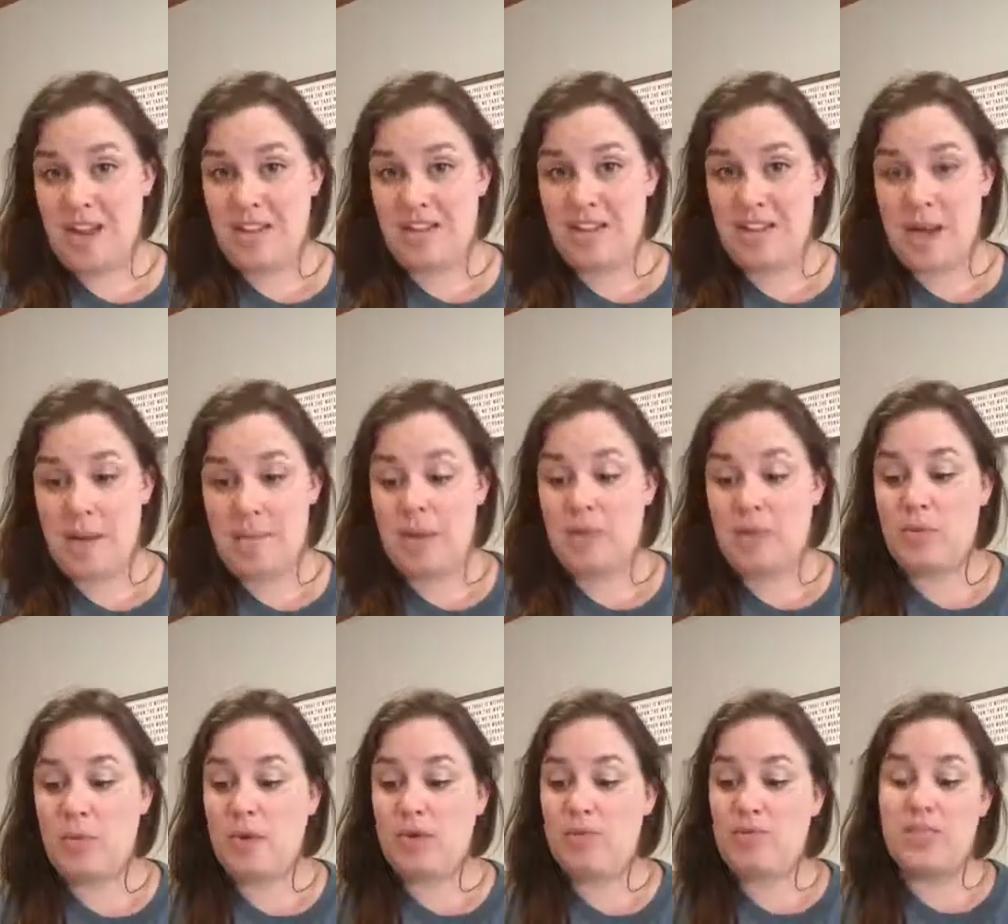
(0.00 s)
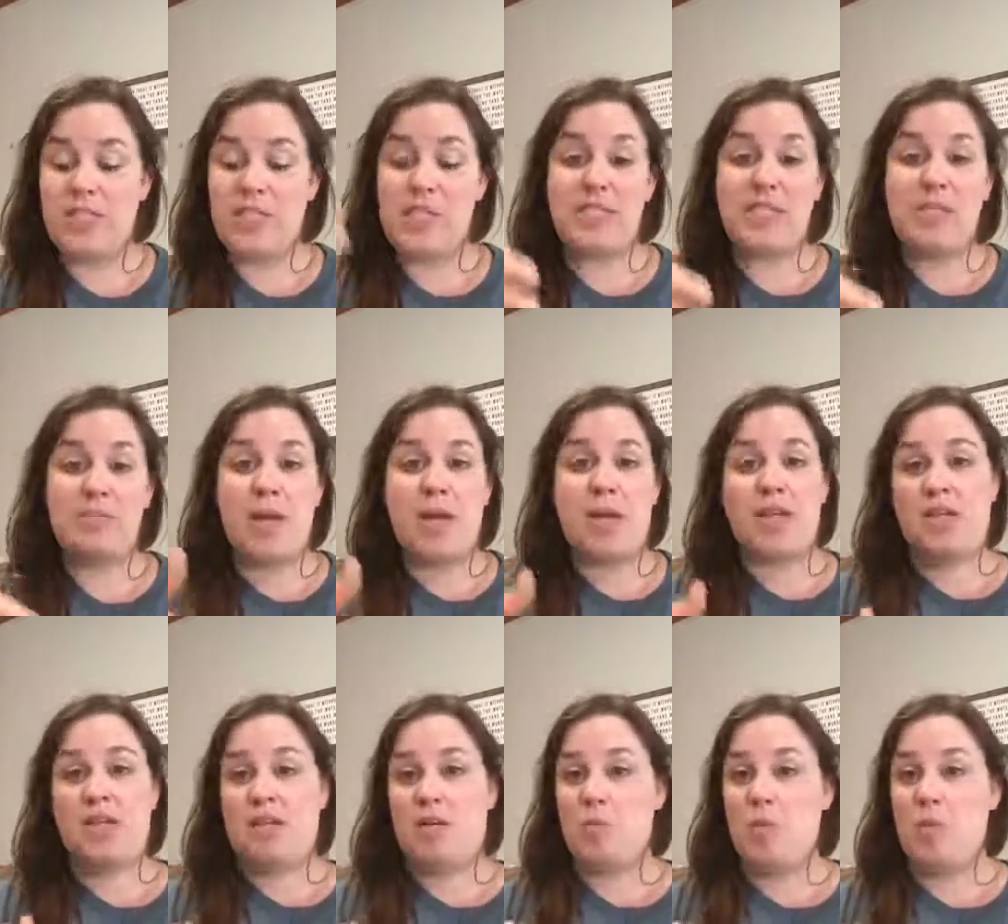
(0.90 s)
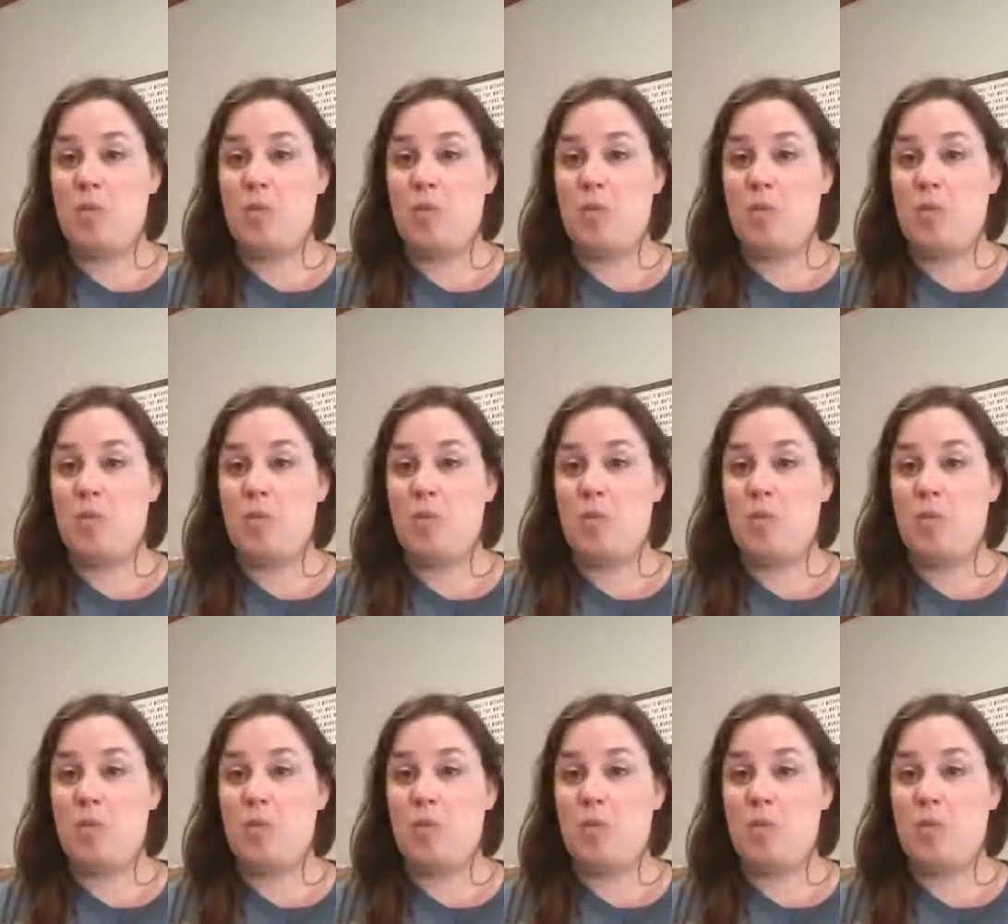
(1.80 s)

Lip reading: Sabbath? What if we did spend a little more